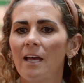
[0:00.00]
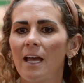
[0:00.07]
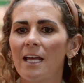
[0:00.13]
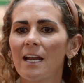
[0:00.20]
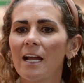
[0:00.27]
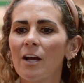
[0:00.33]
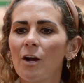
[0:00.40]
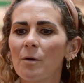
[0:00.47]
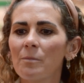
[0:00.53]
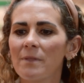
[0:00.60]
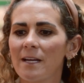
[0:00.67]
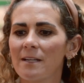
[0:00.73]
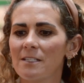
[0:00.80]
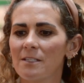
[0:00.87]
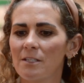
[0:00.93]
And I hope
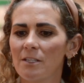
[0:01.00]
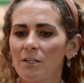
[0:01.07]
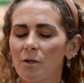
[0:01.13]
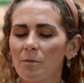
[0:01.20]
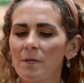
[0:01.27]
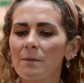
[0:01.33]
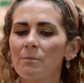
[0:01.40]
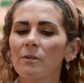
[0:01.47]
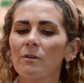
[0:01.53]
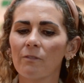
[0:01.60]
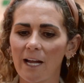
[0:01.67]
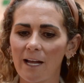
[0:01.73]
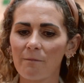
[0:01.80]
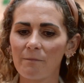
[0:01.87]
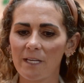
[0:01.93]
that, people
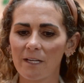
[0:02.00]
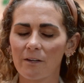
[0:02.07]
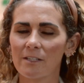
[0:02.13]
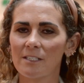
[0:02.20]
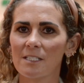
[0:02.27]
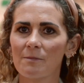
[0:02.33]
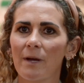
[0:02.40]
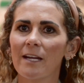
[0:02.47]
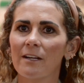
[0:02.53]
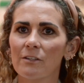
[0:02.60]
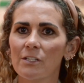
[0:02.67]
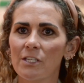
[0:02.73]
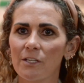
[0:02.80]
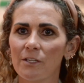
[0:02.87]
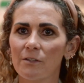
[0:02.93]
around me are inspired
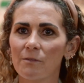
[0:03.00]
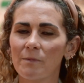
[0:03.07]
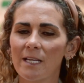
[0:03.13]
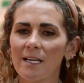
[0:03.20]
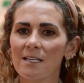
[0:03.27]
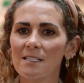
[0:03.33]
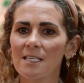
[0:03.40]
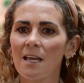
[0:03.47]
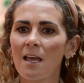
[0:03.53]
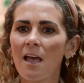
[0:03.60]
too, because